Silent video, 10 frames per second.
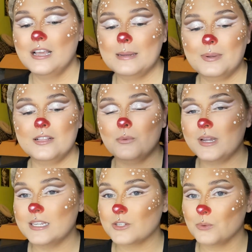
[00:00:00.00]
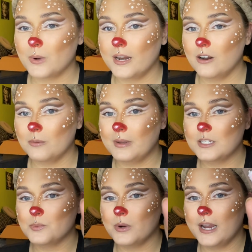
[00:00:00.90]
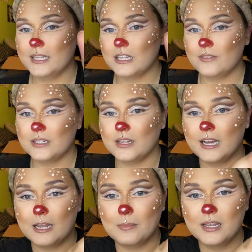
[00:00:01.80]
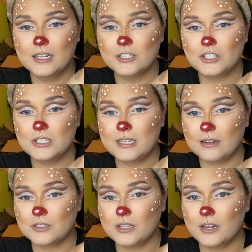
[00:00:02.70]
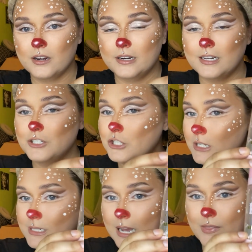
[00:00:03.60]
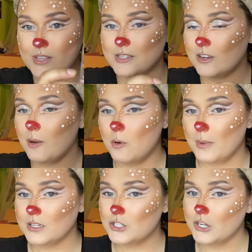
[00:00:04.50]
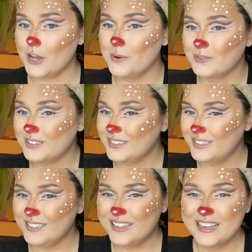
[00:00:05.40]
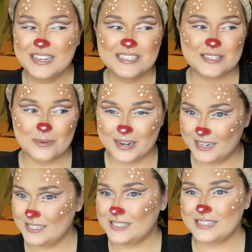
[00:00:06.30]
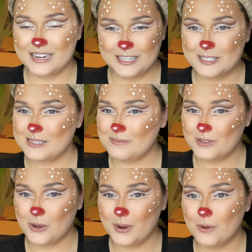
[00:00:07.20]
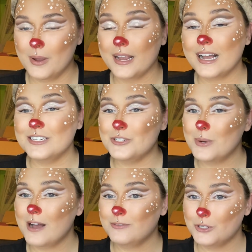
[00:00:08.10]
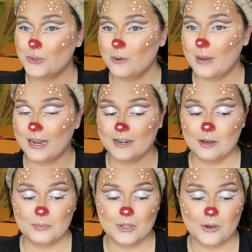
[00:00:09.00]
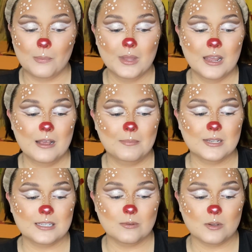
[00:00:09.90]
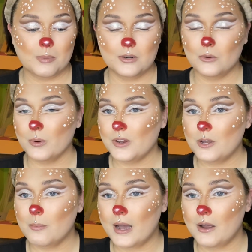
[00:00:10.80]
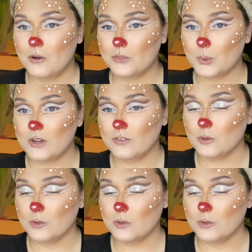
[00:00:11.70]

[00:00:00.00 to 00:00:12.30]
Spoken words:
P. Louise Rain On Me Spray in Loving Lime. She's down to there, and I just got this a couple months ago. So it is going quick. I do have 2 to back it up though, because there was a bundle where you could buy all 3 for the